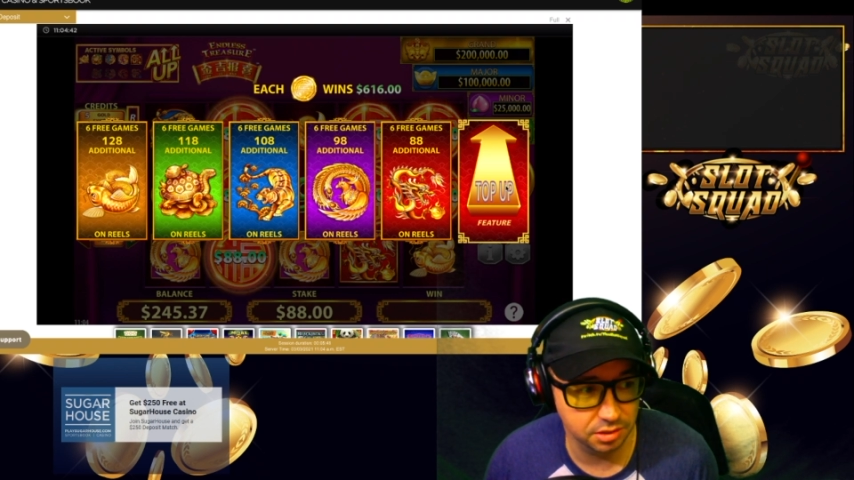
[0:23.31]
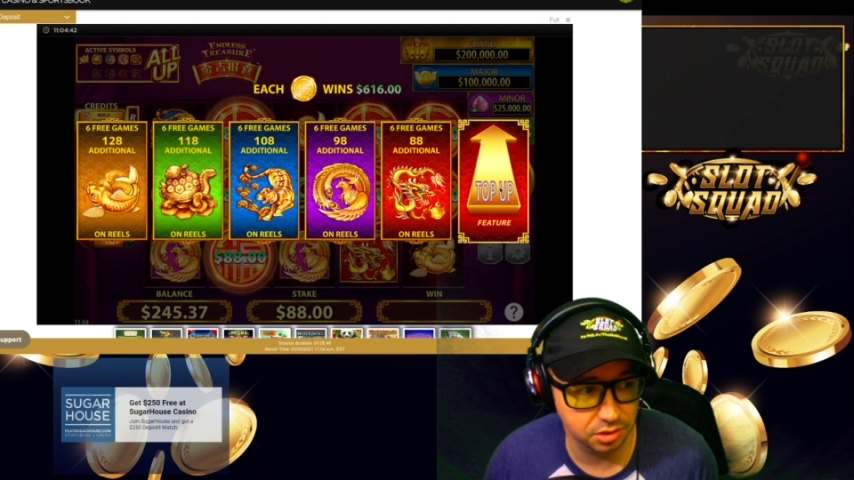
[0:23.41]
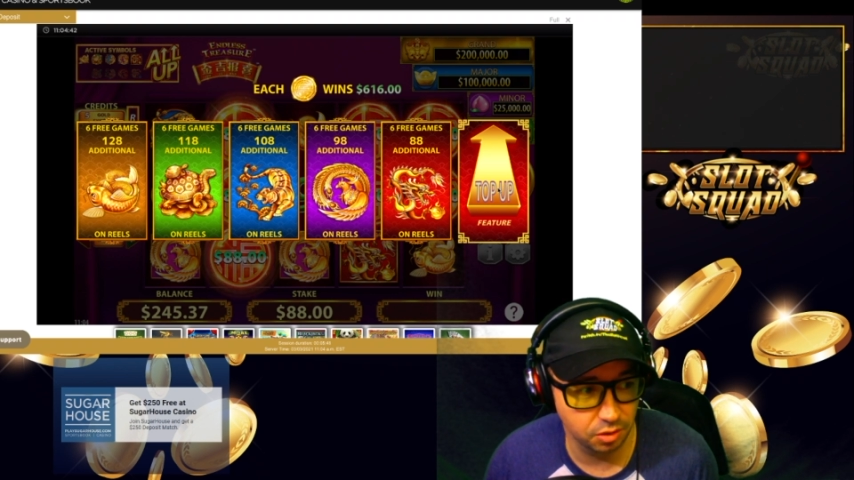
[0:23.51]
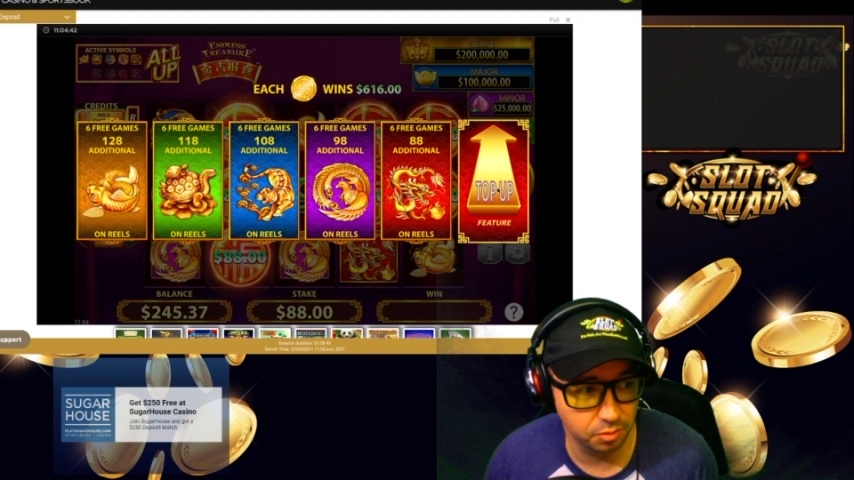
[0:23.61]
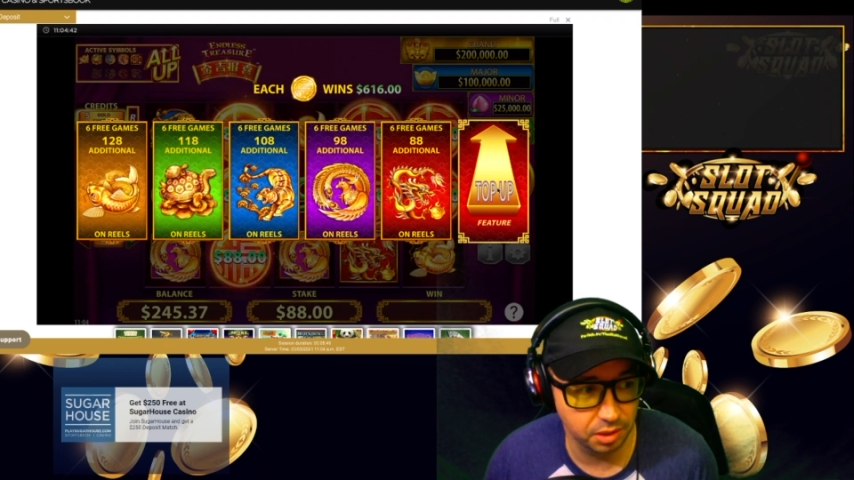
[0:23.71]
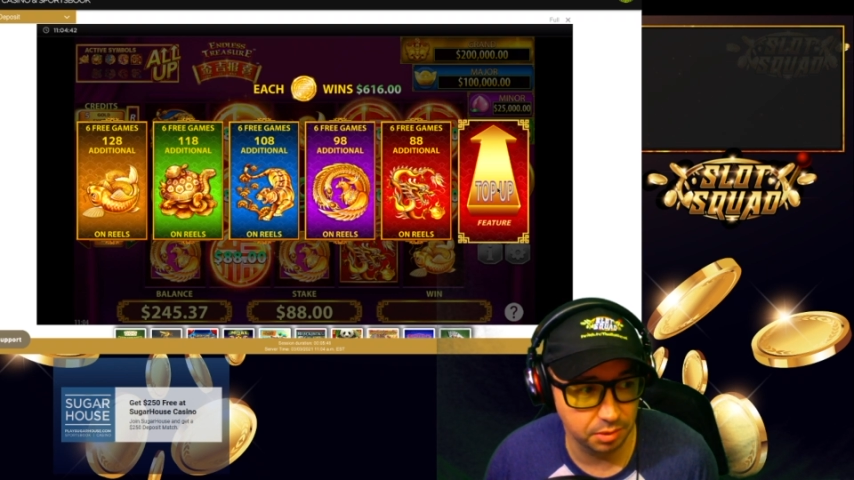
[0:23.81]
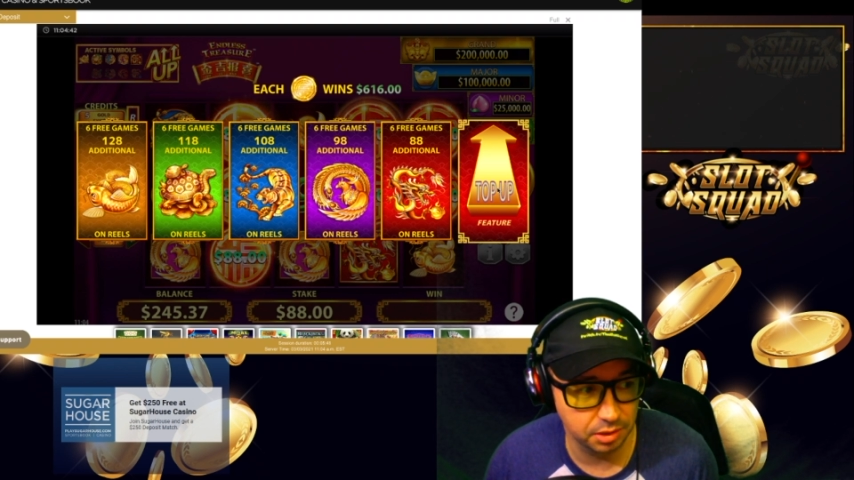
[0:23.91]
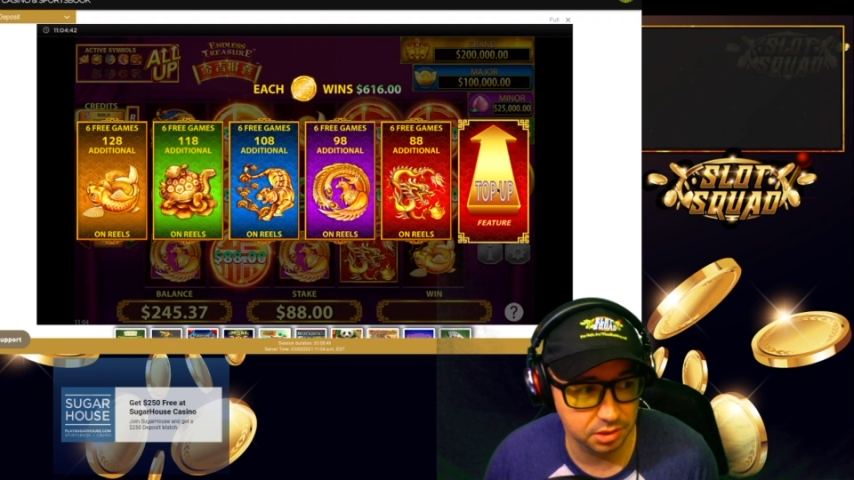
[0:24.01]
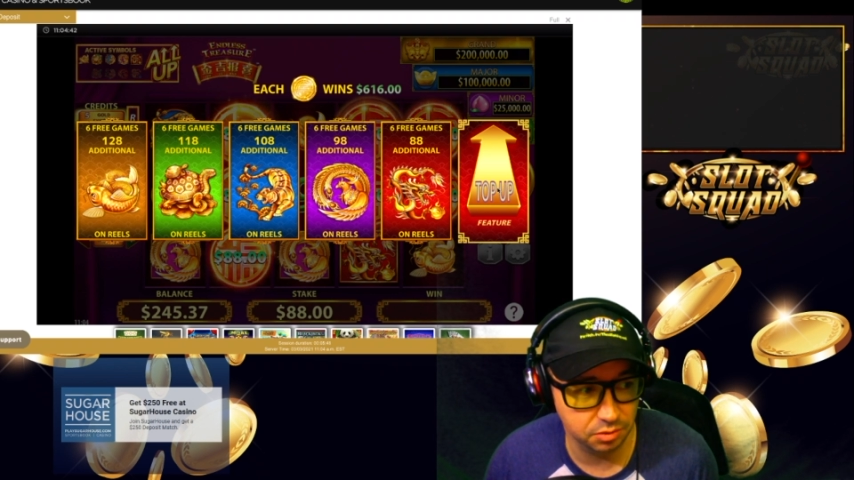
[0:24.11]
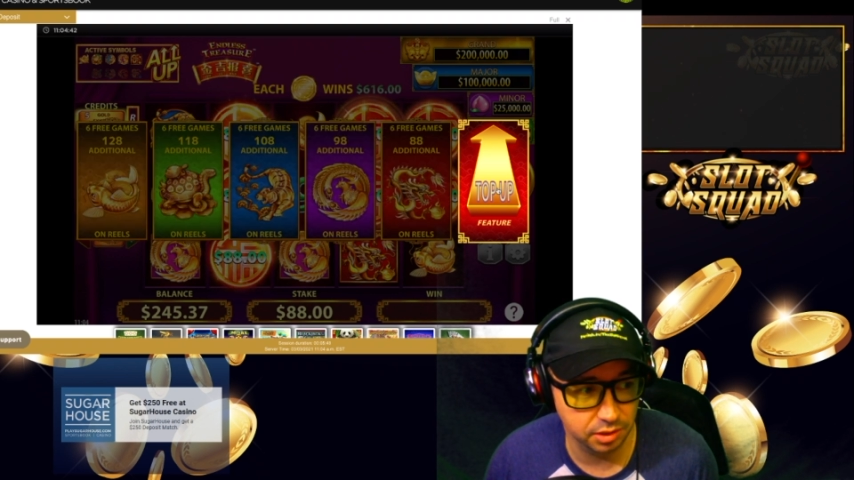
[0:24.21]
Let's go, baby.
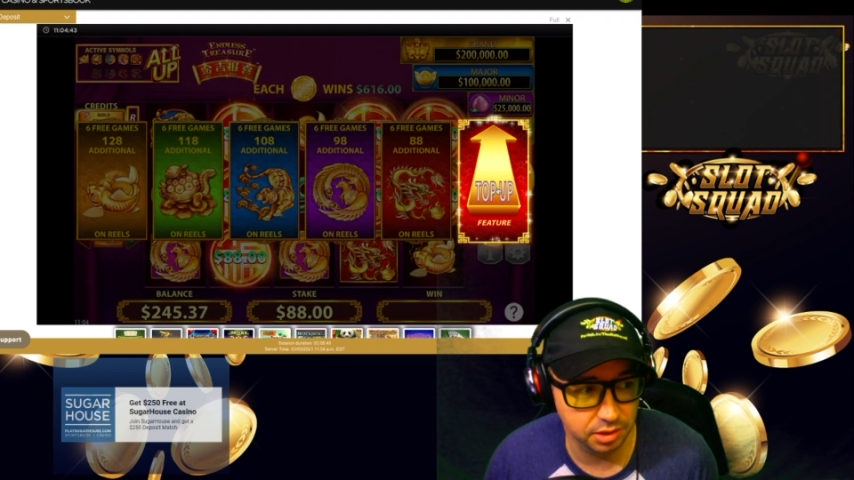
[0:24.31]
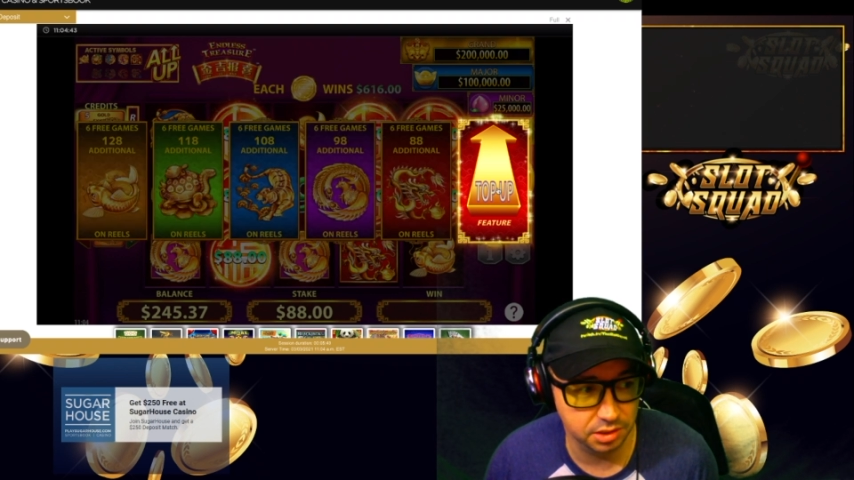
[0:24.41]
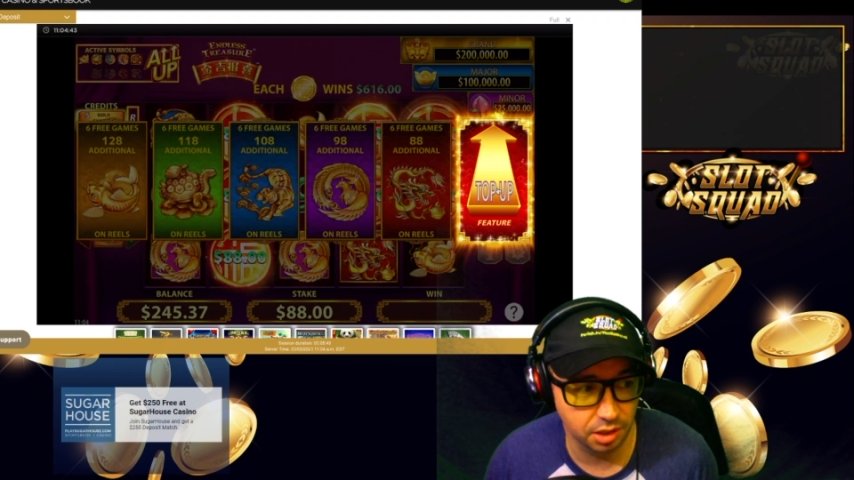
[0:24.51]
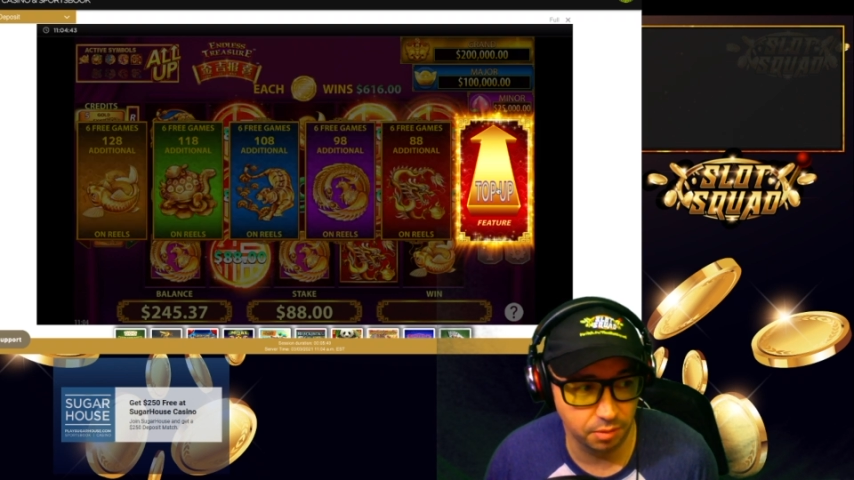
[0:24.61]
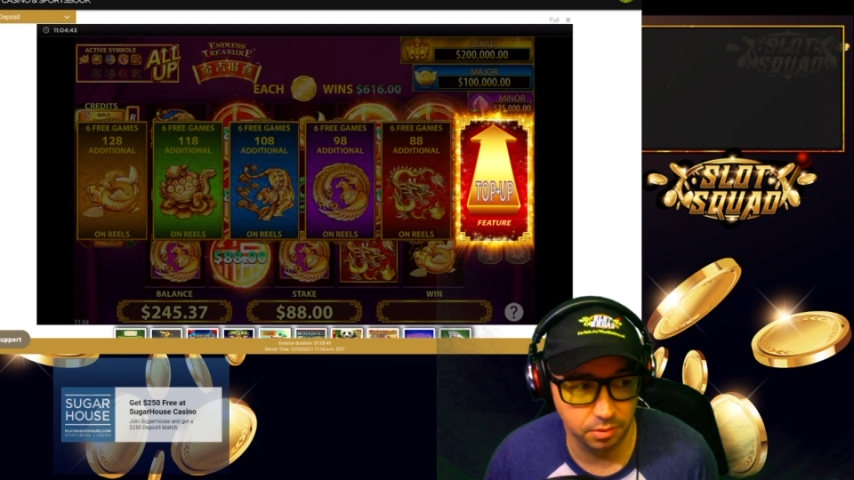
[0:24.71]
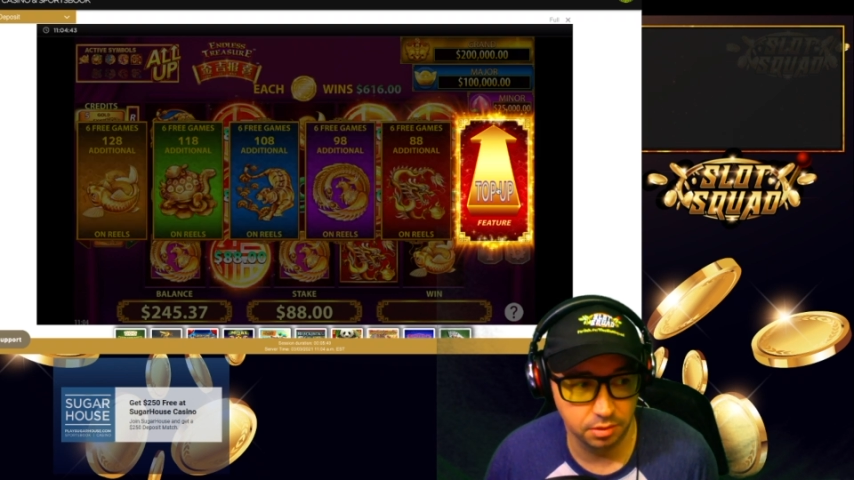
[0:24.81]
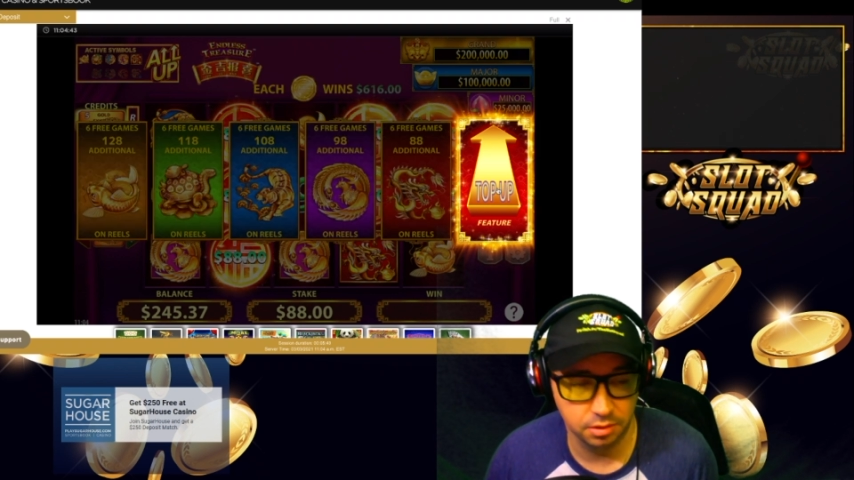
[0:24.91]
Let's run this up.